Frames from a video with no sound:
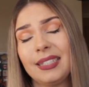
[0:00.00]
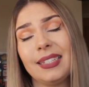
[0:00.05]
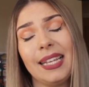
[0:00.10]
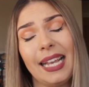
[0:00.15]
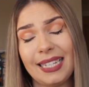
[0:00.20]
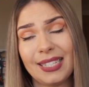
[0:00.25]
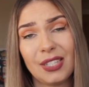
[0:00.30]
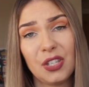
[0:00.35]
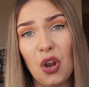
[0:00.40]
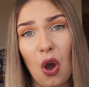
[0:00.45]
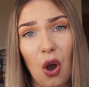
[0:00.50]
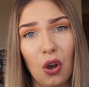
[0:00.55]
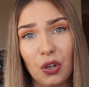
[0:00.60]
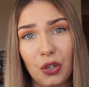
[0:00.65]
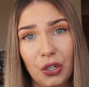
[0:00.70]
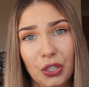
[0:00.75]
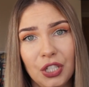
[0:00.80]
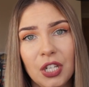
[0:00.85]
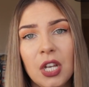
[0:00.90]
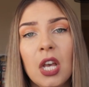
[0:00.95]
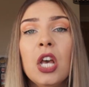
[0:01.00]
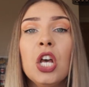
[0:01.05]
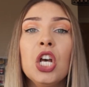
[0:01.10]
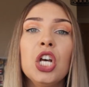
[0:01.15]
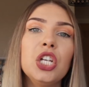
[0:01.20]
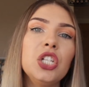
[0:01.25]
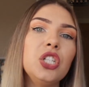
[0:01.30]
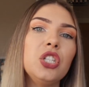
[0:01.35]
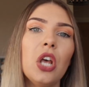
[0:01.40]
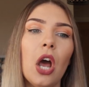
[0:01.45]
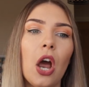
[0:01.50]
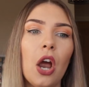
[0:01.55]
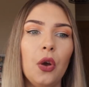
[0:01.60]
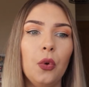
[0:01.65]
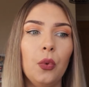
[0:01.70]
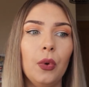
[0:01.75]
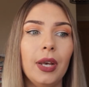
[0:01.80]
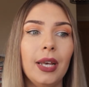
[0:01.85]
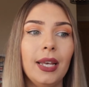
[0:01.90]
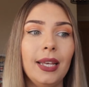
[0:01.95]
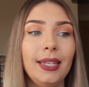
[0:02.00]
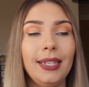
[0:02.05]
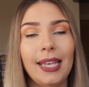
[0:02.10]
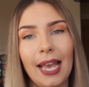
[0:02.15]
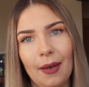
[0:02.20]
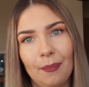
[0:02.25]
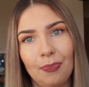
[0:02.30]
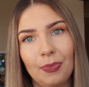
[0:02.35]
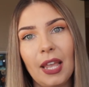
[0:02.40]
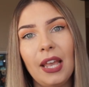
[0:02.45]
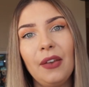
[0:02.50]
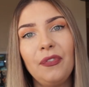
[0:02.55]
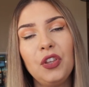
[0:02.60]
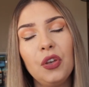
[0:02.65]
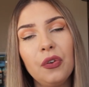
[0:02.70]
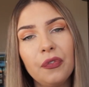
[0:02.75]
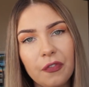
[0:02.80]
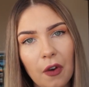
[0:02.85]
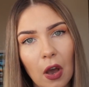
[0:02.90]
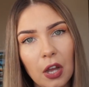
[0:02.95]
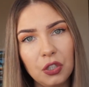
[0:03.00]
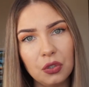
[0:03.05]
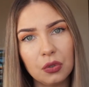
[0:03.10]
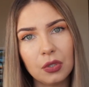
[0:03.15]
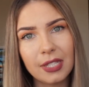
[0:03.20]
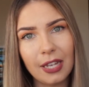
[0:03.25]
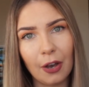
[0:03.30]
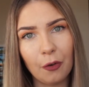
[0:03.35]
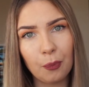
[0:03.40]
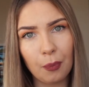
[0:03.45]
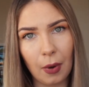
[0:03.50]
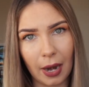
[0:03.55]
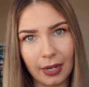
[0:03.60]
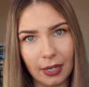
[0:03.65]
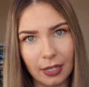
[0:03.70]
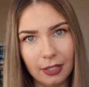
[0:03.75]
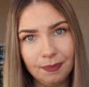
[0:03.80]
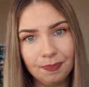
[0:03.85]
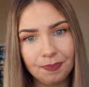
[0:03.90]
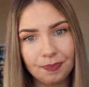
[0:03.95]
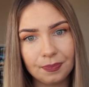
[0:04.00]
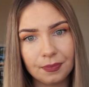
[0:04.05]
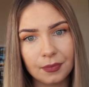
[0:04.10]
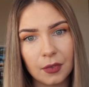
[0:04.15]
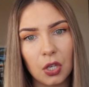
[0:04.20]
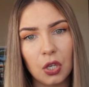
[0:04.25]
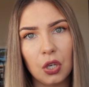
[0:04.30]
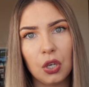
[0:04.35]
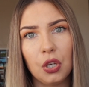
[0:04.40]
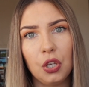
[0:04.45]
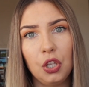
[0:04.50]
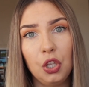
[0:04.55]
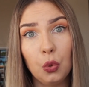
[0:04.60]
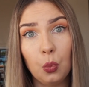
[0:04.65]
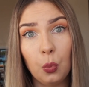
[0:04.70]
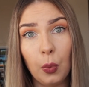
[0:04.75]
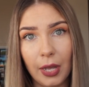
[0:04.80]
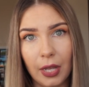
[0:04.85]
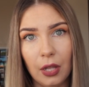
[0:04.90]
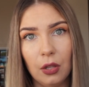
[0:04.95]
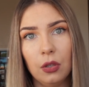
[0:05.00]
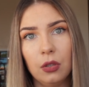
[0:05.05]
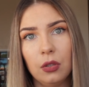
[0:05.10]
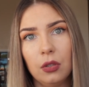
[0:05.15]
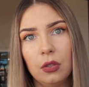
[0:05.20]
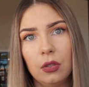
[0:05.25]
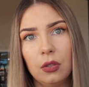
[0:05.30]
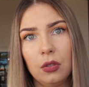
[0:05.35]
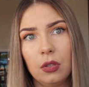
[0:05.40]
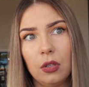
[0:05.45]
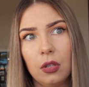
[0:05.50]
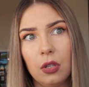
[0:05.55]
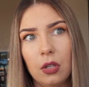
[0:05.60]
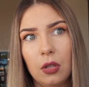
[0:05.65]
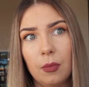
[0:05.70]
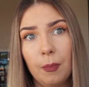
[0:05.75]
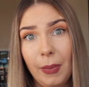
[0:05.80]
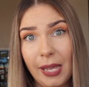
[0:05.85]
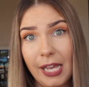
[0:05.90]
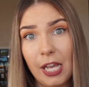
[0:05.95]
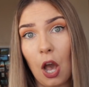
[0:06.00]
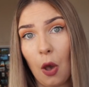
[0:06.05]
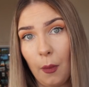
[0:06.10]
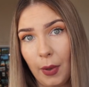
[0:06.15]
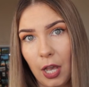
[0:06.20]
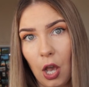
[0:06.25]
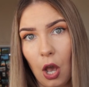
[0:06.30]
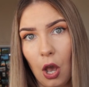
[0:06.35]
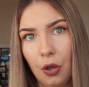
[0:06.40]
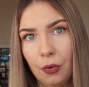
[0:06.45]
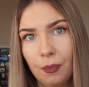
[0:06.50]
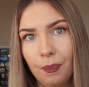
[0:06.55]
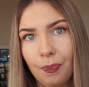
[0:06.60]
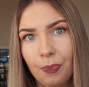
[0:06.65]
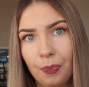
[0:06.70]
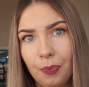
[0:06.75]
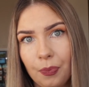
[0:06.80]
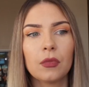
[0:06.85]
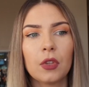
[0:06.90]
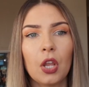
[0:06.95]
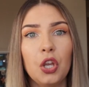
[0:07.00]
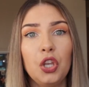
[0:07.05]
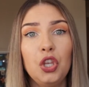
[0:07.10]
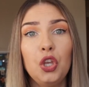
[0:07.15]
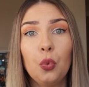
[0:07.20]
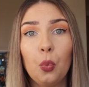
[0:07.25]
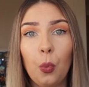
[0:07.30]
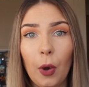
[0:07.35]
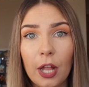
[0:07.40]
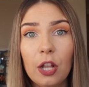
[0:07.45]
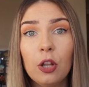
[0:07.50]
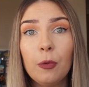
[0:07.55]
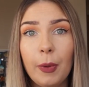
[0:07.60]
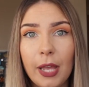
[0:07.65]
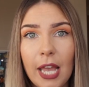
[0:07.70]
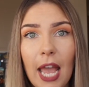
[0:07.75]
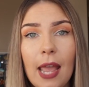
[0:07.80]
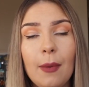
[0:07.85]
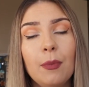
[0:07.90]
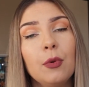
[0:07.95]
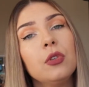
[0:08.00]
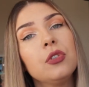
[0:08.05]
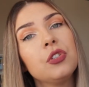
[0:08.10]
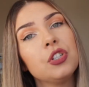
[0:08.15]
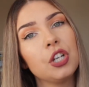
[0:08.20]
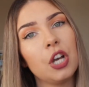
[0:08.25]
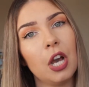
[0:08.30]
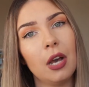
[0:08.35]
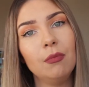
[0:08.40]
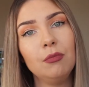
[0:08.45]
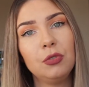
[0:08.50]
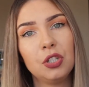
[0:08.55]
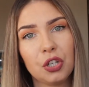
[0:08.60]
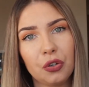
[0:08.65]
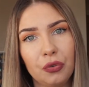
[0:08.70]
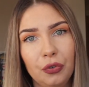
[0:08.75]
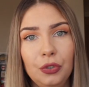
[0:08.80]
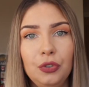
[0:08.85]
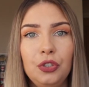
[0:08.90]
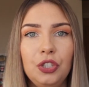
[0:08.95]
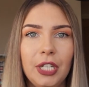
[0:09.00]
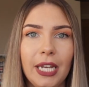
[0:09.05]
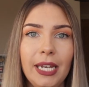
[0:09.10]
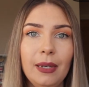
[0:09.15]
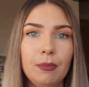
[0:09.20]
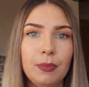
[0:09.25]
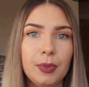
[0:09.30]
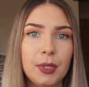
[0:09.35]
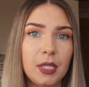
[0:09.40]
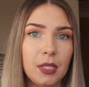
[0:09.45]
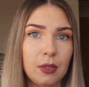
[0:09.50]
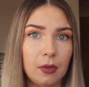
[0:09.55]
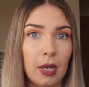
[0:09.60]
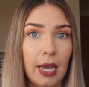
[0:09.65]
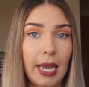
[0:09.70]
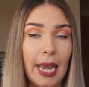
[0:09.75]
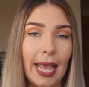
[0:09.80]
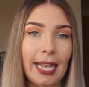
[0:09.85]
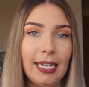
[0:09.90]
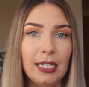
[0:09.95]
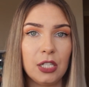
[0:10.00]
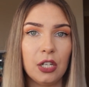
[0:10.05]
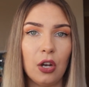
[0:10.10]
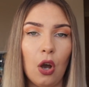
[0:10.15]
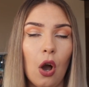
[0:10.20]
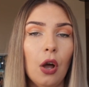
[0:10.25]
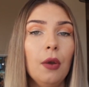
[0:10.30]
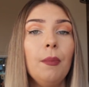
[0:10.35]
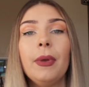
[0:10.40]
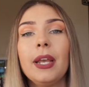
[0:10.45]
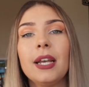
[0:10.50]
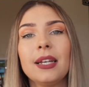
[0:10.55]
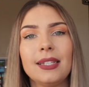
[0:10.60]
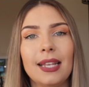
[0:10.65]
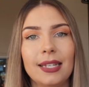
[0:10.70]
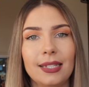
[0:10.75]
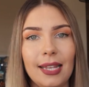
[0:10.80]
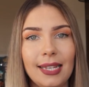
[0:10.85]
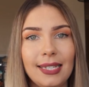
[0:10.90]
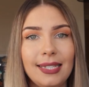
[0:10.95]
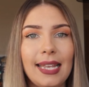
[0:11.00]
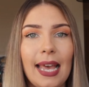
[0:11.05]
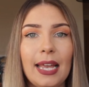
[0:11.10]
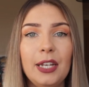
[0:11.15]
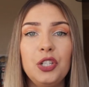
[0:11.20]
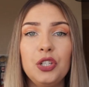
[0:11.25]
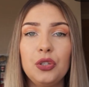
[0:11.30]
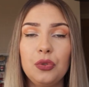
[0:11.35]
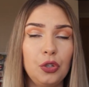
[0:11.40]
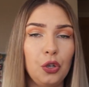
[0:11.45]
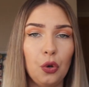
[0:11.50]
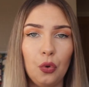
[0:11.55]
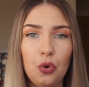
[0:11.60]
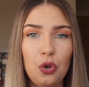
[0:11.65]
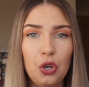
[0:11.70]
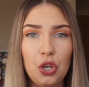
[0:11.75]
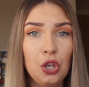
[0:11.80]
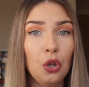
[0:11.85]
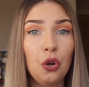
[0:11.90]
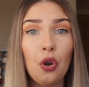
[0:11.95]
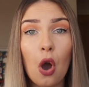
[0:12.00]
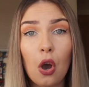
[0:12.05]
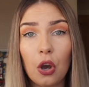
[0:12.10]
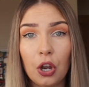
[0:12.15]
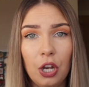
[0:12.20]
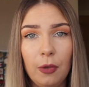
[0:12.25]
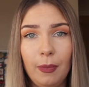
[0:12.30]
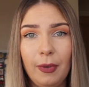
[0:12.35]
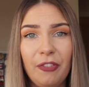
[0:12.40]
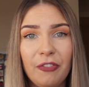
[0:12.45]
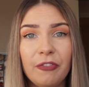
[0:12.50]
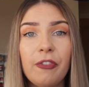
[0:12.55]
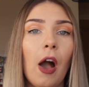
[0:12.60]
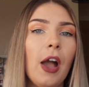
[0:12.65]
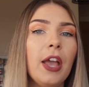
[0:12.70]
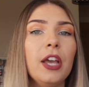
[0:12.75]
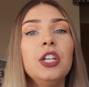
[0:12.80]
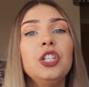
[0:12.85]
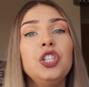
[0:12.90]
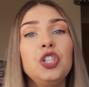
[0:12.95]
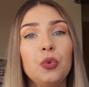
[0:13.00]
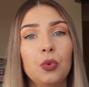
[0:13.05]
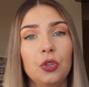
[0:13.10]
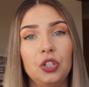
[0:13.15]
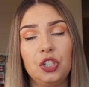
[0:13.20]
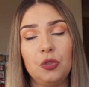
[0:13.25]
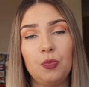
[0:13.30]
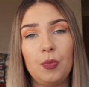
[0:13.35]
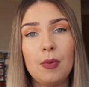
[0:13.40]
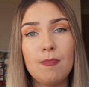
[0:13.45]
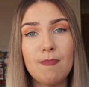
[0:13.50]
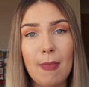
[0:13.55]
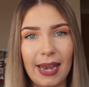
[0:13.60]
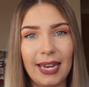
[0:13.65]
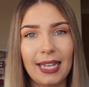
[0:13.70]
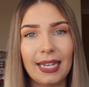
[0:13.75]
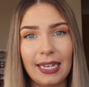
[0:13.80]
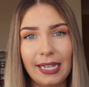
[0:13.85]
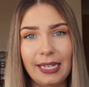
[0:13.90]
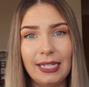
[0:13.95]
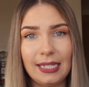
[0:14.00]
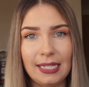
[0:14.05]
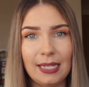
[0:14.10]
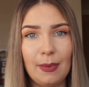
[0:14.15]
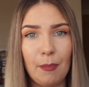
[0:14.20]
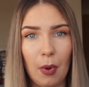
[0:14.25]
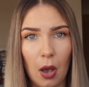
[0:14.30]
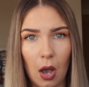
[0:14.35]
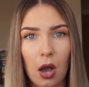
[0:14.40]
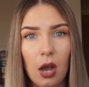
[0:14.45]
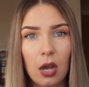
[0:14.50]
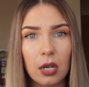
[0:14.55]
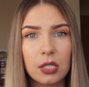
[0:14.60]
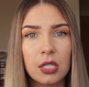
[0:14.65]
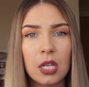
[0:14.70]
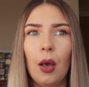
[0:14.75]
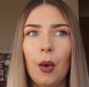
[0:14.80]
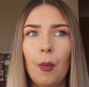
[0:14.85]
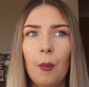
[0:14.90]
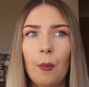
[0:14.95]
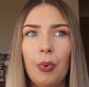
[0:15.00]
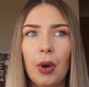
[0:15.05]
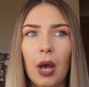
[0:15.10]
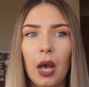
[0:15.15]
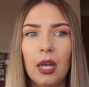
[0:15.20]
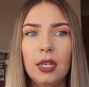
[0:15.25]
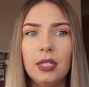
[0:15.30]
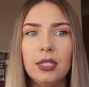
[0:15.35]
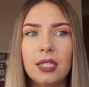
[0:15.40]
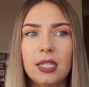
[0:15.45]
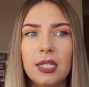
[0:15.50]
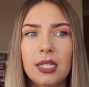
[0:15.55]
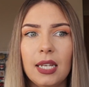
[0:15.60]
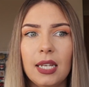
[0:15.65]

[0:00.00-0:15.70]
It's not good. So yeah, if you find yourself pregnant, you will be going home. You will be able to come to cruise ships later on because, as I said, you're not gonna be fired. You will just be medically disembarked. But